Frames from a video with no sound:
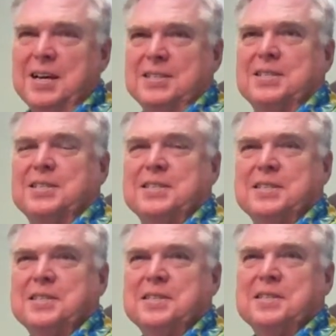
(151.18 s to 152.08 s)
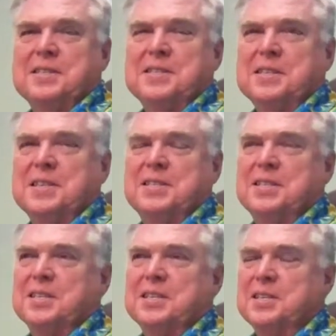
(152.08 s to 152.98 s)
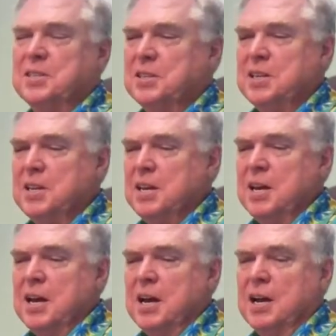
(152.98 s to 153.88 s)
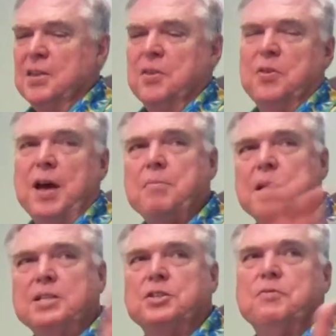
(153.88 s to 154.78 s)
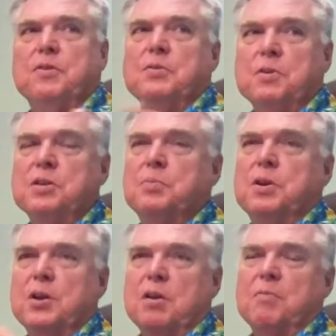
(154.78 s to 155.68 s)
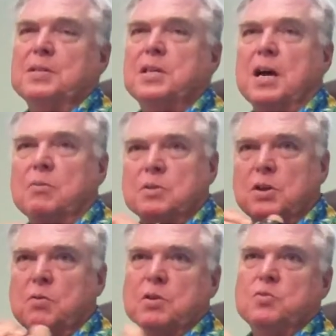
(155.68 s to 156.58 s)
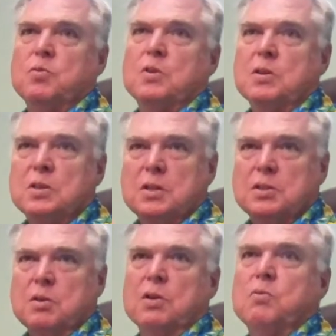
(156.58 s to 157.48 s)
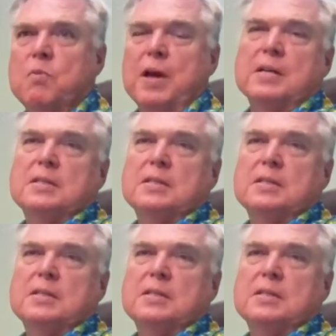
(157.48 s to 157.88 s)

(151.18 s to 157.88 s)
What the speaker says: For all the stuff that is improving all the time. That made your foot, when you pull it off, my sock was always soaking wet.